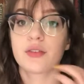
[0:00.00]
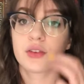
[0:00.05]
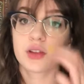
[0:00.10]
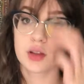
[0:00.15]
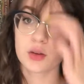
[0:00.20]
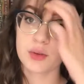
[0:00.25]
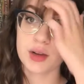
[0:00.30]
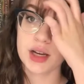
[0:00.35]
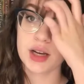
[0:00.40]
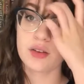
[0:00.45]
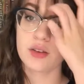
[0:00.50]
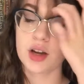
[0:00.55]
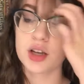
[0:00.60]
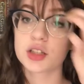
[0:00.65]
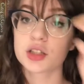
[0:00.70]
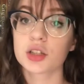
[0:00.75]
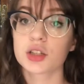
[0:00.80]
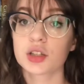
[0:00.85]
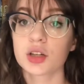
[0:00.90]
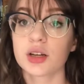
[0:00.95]
the Reading
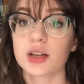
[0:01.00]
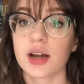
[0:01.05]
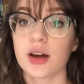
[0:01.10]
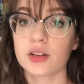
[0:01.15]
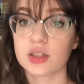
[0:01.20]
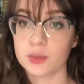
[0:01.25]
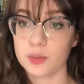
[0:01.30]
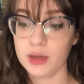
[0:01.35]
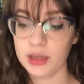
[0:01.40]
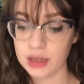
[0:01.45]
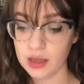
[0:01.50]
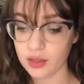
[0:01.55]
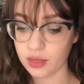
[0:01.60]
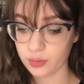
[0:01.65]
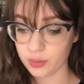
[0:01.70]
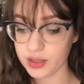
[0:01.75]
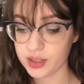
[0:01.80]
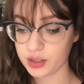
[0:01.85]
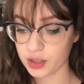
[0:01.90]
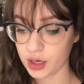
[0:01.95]
Rush turned out to be
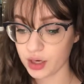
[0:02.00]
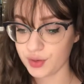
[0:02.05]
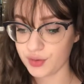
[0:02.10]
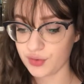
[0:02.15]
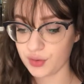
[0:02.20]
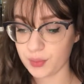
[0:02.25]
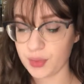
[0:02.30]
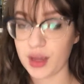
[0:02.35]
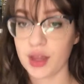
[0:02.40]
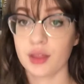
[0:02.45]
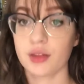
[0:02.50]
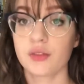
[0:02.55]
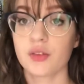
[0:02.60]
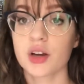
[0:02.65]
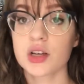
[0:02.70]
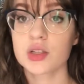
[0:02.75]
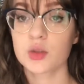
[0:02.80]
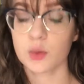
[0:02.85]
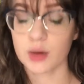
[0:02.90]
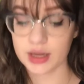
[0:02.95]
three stars for me. The
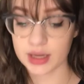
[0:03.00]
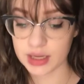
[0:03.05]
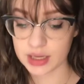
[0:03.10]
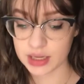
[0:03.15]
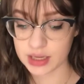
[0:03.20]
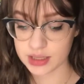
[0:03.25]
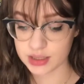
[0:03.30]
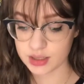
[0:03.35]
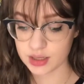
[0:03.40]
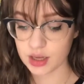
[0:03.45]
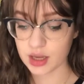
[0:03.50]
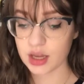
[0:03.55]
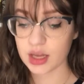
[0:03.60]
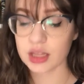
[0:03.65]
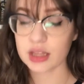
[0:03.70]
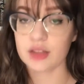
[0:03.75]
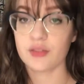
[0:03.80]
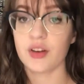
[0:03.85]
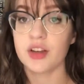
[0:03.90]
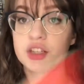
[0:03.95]
first one is
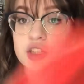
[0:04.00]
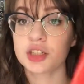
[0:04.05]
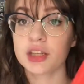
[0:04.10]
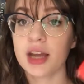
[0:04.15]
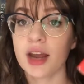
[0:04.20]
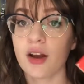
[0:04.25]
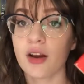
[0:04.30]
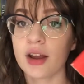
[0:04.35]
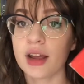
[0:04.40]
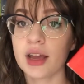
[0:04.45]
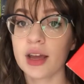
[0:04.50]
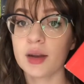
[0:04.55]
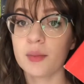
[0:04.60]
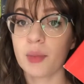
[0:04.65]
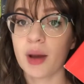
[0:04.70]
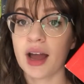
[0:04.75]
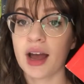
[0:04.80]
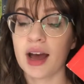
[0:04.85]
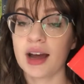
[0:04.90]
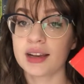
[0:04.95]
The Vegetarian
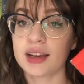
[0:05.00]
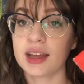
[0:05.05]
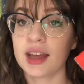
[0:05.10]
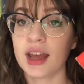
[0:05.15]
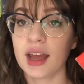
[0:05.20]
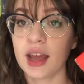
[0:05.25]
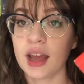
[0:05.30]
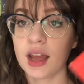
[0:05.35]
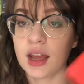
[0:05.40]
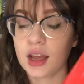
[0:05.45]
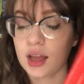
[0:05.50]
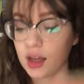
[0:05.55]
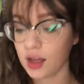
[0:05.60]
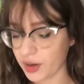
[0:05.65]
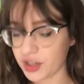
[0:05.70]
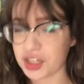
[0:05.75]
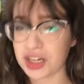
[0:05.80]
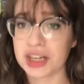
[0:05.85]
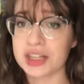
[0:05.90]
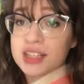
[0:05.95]
by Han Kang,
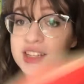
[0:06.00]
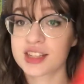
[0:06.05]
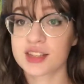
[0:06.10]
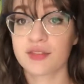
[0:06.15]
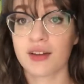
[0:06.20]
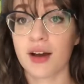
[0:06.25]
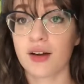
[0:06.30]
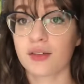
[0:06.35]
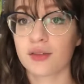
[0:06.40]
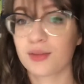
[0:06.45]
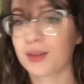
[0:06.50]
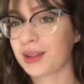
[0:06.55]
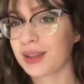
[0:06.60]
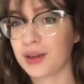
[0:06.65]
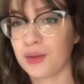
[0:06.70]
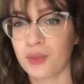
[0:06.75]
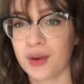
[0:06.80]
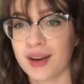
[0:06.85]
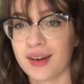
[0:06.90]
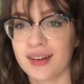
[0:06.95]
which I just found really
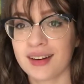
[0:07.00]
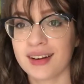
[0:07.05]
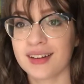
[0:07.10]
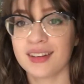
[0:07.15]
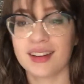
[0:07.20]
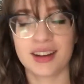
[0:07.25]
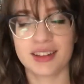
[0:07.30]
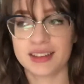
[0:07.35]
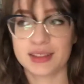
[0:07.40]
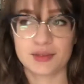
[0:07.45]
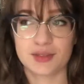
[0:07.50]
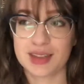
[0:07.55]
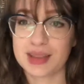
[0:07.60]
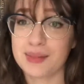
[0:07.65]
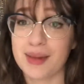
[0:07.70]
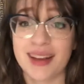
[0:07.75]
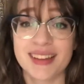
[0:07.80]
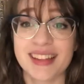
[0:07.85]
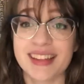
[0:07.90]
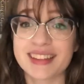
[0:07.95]
weird and that didn't really
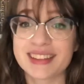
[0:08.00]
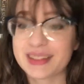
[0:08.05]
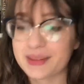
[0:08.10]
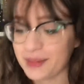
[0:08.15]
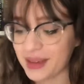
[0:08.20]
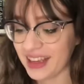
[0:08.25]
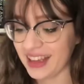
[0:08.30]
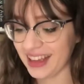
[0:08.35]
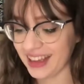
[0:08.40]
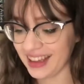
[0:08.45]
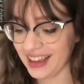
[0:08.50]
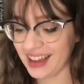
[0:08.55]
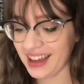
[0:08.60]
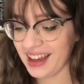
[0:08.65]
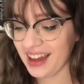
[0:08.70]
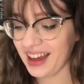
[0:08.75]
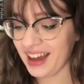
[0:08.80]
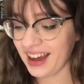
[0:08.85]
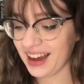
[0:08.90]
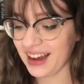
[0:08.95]
make sense to me.
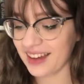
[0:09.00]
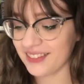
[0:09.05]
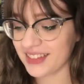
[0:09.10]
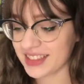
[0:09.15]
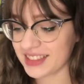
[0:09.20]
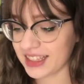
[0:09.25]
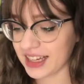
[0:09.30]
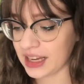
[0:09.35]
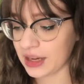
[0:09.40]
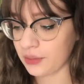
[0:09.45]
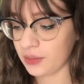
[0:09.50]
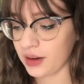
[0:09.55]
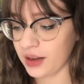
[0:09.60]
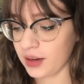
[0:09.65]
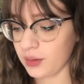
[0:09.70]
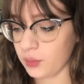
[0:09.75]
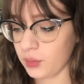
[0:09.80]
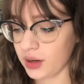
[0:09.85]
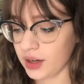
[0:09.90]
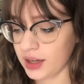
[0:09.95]
Um, the second
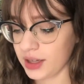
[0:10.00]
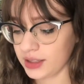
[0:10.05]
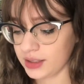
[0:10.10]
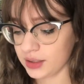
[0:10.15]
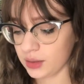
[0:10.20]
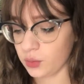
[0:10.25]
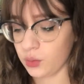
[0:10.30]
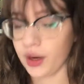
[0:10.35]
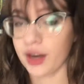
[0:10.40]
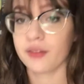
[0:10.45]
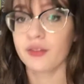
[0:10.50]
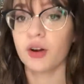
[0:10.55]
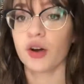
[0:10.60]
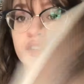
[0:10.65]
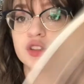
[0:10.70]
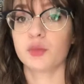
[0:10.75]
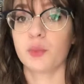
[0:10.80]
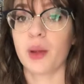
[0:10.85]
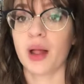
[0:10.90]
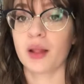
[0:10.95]
one was White
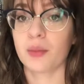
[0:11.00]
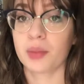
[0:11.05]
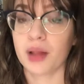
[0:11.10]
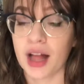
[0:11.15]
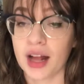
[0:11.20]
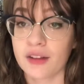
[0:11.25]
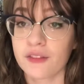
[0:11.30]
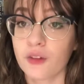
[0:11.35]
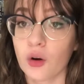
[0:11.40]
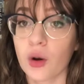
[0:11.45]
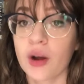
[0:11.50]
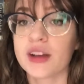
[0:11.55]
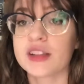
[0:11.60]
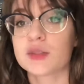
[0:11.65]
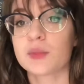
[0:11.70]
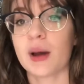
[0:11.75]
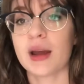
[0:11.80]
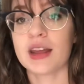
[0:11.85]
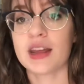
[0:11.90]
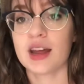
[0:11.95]
Rose, Black
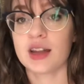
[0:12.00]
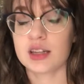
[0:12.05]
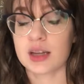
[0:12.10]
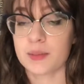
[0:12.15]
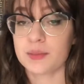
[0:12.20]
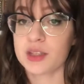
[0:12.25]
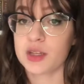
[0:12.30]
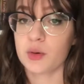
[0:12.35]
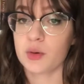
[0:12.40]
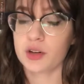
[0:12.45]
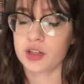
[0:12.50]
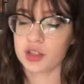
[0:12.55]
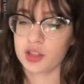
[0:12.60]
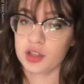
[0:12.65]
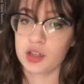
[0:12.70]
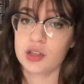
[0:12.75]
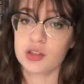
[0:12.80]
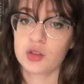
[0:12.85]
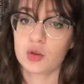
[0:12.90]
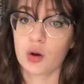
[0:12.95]
Forest by Ian Dempsey, which is a
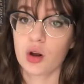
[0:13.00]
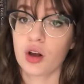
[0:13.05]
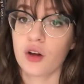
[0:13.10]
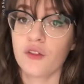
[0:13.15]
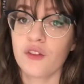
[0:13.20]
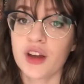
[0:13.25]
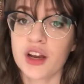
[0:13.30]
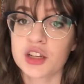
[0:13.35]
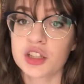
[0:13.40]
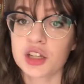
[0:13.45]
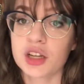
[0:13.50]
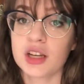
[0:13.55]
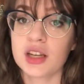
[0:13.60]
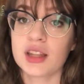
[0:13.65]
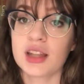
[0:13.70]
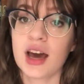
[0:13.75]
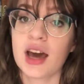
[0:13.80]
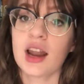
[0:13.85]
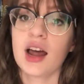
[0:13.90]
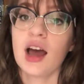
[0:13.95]
historical fiction
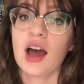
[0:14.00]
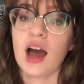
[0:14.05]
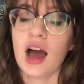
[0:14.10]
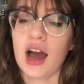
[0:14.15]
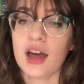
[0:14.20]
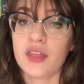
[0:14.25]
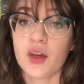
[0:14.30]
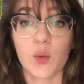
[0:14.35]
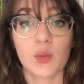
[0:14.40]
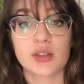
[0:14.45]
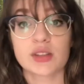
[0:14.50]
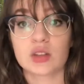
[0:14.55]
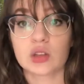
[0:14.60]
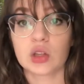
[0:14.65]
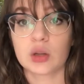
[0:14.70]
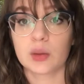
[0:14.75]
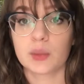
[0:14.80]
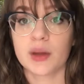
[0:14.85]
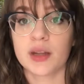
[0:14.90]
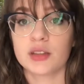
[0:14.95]
that I thought was a
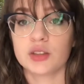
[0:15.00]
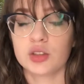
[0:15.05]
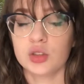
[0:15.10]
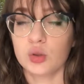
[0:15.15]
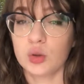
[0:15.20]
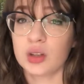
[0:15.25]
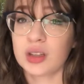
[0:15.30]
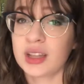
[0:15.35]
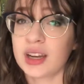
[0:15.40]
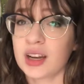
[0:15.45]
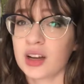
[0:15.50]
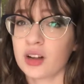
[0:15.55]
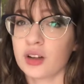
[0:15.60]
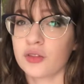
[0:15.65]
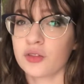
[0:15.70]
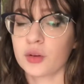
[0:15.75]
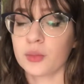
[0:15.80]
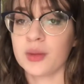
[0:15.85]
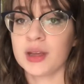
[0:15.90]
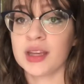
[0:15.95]
little bit too clinical
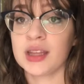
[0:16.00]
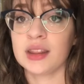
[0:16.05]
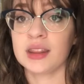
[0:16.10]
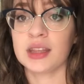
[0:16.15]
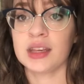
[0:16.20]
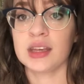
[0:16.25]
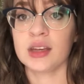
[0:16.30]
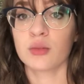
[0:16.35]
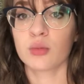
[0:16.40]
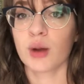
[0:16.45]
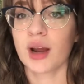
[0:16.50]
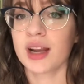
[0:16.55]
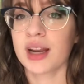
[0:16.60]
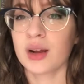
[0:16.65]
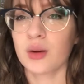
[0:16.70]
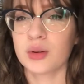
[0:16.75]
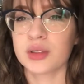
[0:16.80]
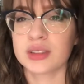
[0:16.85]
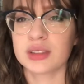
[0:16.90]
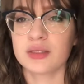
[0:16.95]
for me. The writing
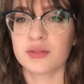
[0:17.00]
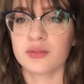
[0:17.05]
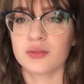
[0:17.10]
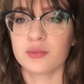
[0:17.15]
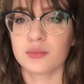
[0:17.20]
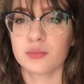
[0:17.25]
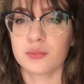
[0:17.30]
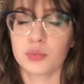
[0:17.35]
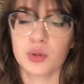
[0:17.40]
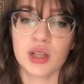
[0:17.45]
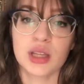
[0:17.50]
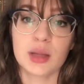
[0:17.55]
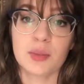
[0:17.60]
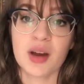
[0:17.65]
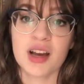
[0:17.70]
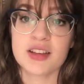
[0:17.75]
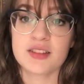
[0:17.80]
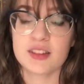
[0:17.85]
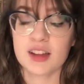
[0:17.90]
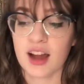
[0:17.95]
wasn't really
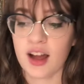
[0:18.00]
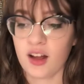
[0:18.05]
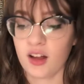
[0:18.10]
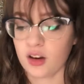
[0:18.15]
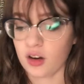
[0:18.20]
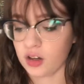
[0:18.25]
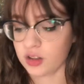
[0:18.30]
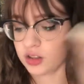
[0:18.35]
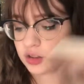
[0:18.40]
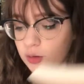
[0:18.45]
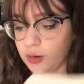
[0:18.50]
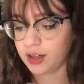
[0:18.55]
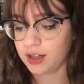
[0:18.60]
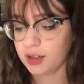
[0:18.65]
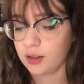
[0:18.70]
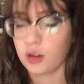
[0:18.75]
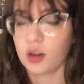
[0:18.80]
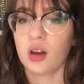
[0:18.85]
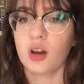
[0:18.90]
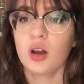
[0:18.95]
my style, and also I
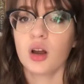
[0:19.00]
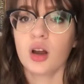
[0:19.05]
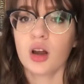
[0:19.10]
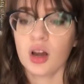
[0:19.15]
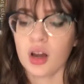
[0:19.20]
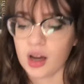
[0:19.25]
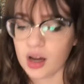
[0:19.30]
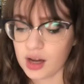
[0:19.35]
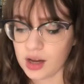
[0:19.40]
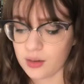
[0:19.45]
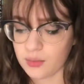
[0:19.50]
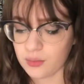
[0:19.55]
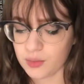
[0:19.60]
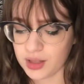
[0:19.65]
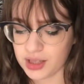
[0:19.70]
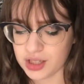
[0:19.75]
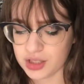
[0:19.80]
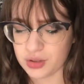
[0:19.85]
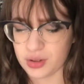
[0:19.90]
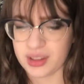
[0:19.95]
didn't uh,
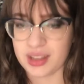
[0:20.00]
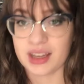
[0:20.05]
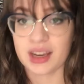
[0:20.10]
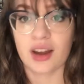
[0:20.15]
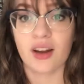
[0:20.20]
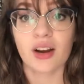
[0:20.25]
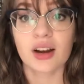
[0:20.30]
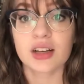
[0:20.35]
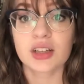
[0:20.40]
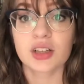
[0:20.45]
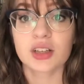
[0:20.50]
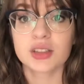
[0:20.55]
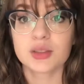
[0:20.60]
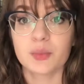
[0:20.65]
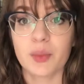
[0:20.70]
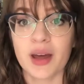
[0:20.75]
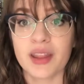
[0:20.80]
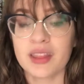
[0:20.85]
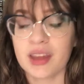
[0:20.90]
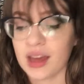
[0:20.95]
really enjoy the characters
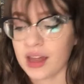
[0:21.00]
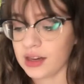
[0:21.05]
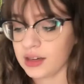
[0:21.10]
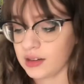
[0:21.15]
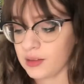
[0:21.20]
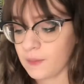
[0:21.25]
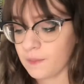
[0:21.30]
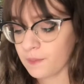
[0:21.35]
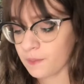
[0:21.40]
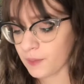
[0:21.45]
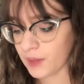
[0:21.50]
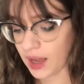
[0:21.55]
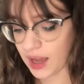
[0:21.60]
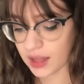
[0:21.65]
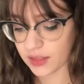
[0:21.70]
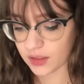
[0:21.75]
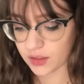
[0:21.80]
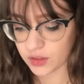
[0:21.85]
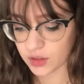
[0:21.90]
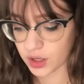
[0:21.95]
by the end.
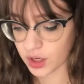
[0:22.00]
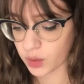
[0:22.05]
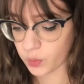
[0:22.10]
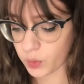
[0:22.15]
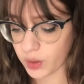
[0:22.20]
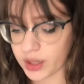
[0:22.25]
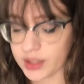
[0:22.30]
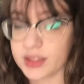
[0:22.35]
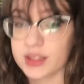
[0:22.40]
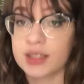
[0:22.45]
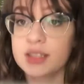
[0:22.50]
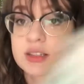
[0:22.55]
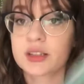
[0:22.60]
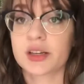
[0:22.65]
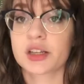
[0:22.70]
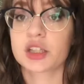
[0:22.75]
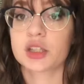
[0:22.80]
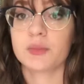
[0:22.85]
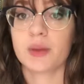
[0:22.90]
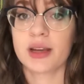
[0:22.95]
And the third was The
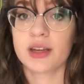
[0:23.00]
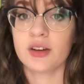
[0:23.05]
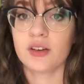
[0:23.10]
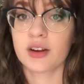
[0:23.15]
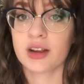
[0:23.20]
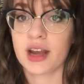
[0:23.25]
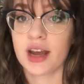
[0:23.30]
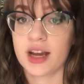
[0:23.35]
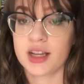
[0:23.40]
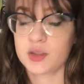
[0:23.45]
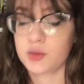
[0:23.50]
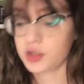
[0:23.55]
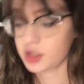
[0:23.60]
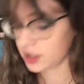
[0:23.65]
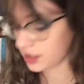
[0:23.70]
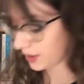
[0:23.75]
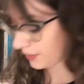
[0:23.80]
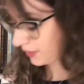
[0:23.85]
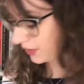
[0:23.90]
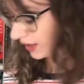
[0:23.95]
Selection by Kiera Cass, which is
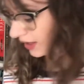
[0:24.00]
something